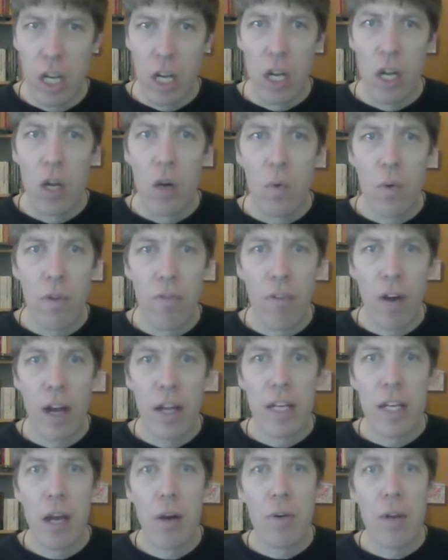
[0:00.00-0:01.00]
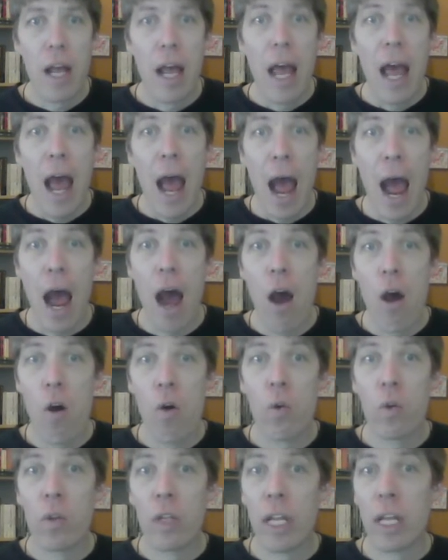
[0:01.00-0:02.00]
We find out how
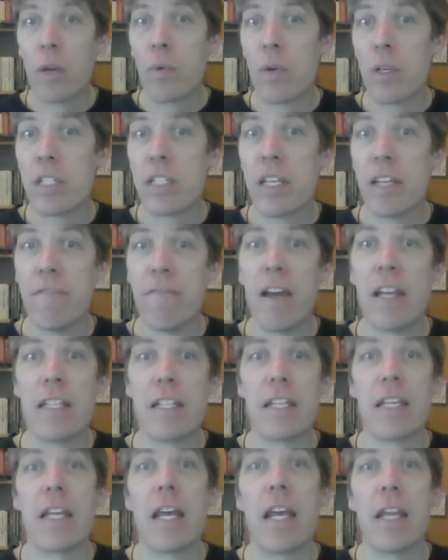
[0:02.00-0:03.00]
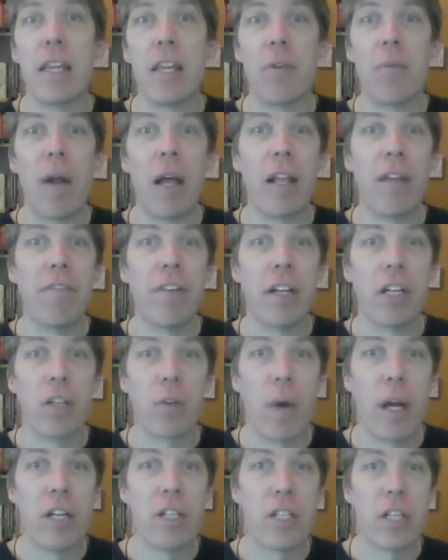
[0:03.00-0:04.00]
linguists investigate the relevant
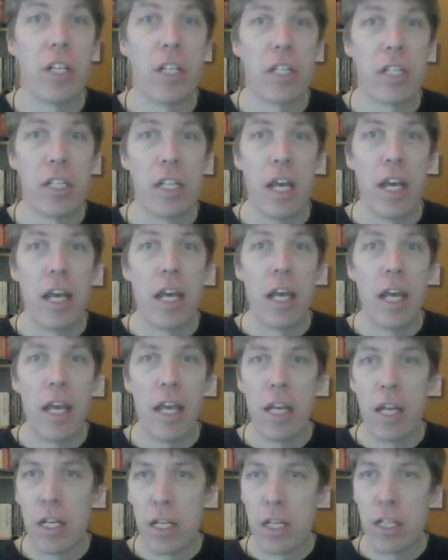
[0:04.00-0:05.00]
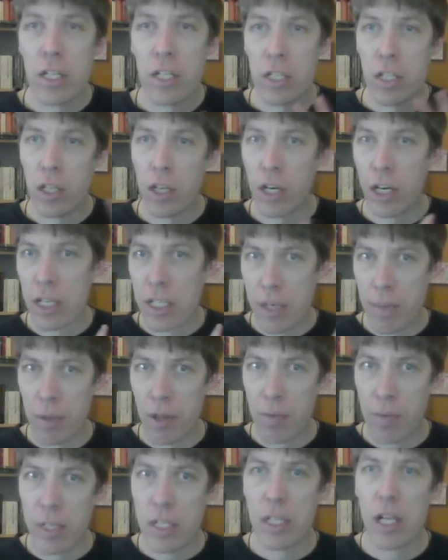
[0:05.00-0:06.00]
questions in addition to learning some of the
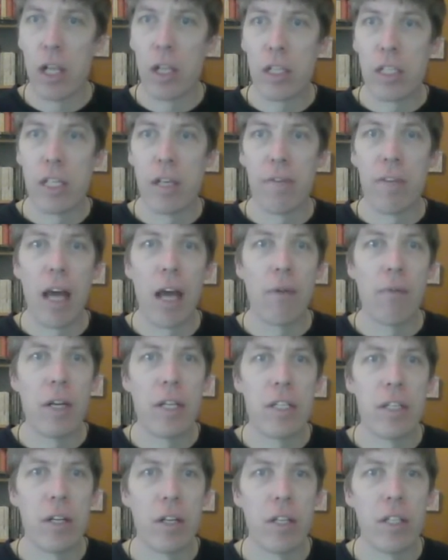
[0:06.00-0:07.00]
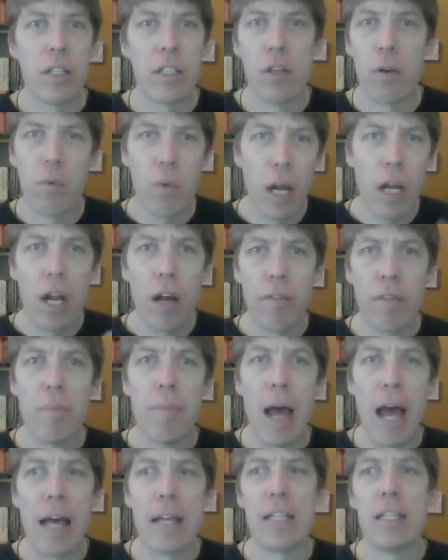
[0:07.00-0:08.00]
results of that research. So right off the
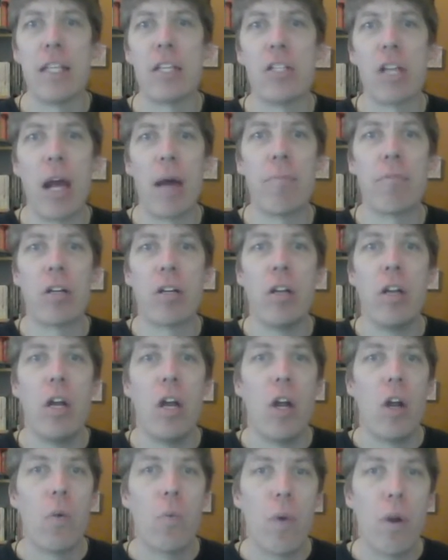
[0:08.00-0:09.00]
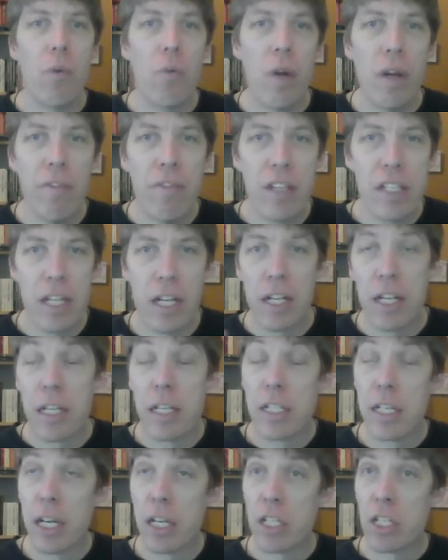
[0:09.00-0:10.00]
bat in the chapter, we revisit a
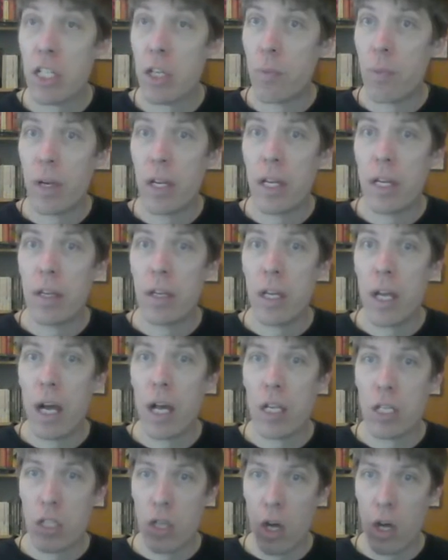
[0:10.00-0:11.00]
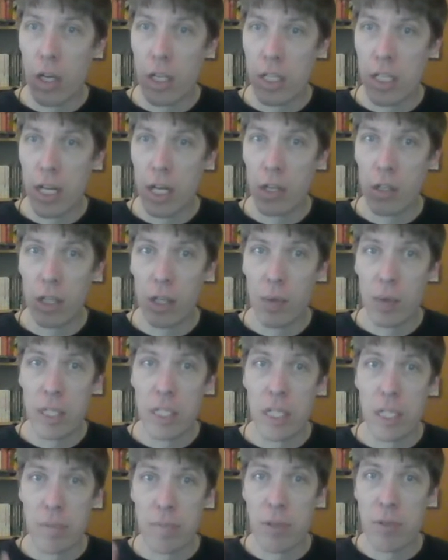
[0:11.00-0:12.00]
distinction that we saw in
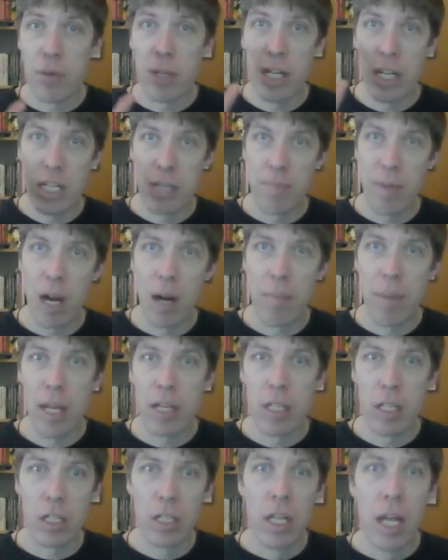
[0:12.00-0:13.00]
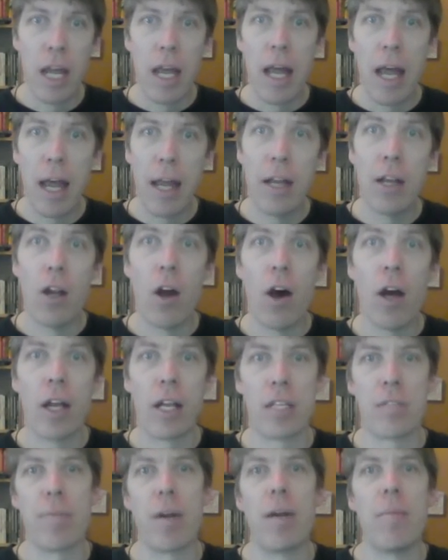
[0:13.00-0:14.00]
psycholinguistics between experimental and
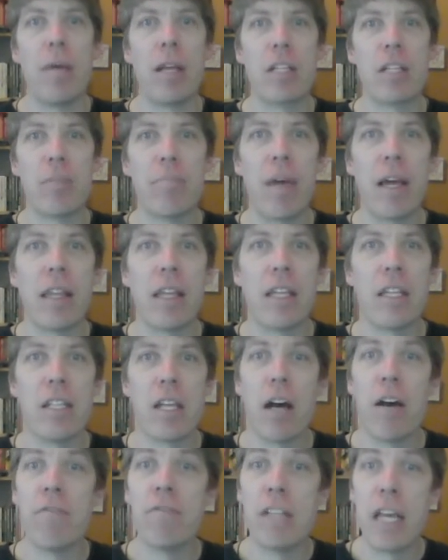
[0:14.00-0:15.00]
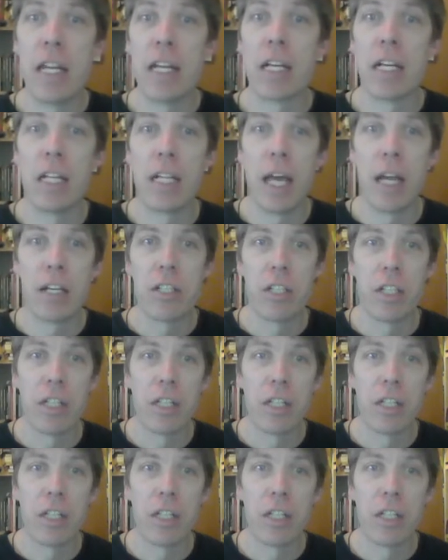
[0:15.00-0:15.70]
non-experimental methods of data collection.